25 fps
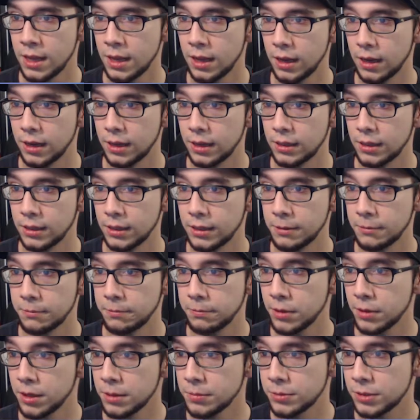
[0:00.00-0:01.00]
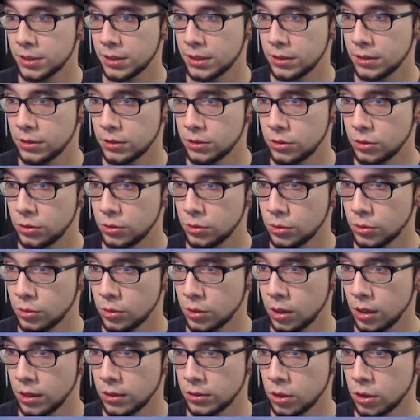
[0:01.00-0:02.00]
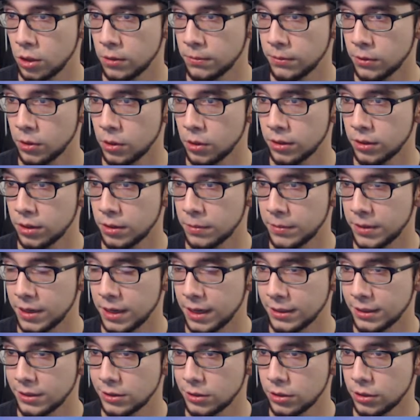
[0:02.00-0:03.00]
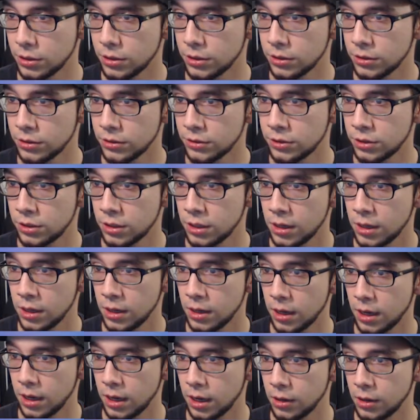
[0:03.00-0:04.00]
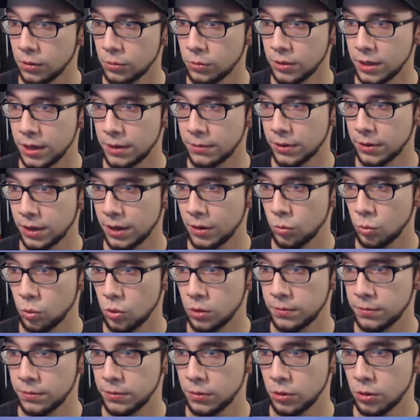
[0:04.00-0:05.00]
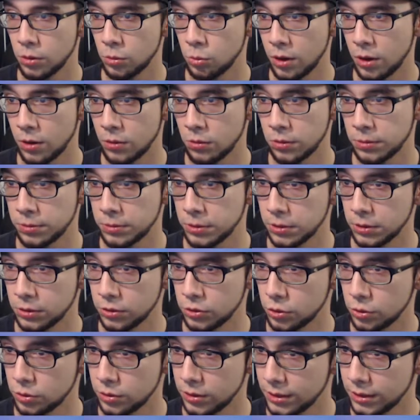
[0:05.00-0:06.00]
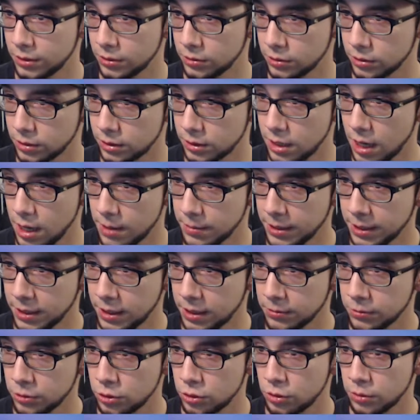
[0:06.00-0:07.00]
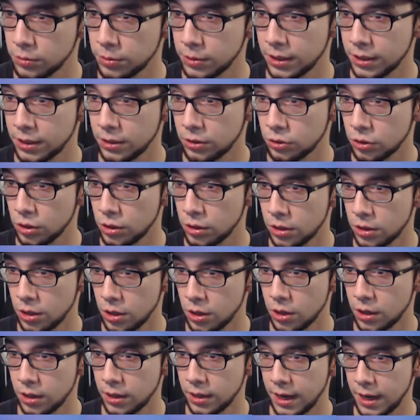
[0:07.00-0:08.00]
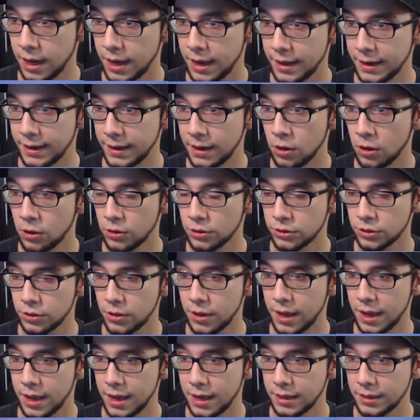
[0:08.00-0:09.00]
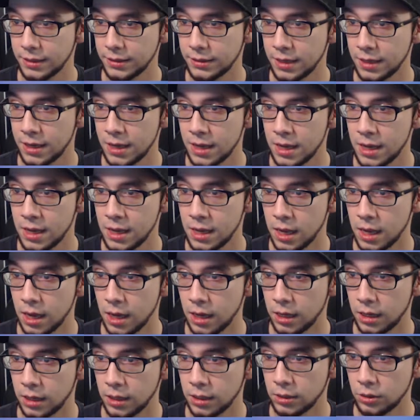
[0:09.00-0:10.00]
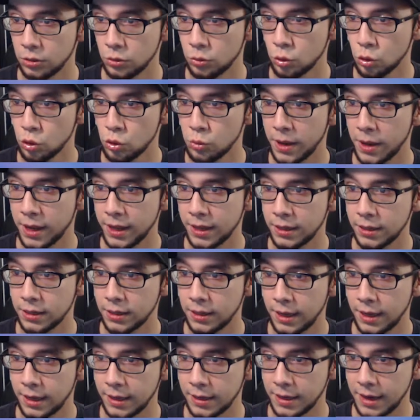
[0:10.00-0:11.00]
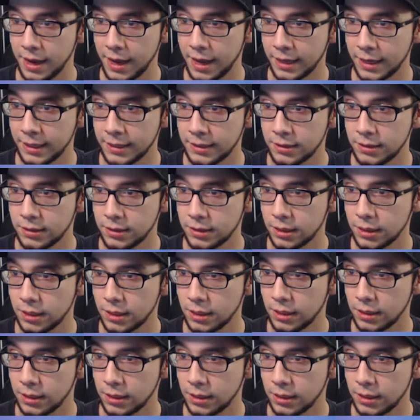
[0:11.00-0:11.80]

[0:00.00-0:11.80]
It flips into Tovolar, the Midnight Scourge. Whenever a wolf or werewolf you control deals combat damage to a player, draw a card. And it also has Gruul mana and X.